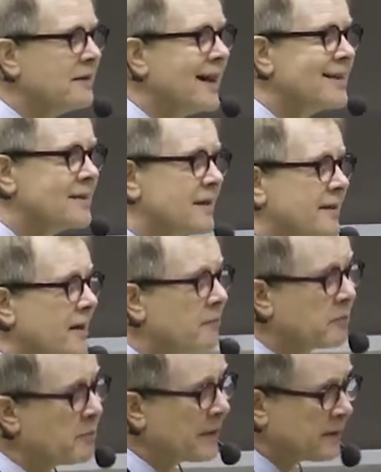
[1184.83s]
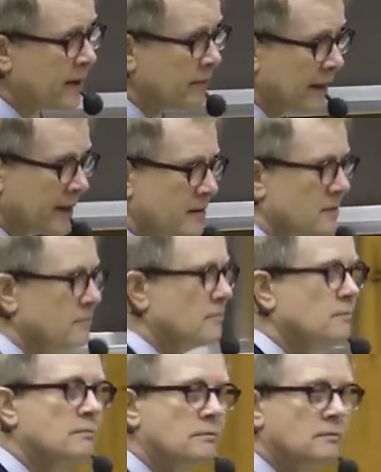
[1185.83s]
less than 10 minutes.
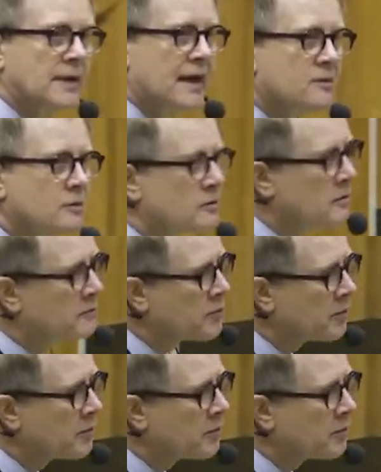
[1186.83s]
That's a sort of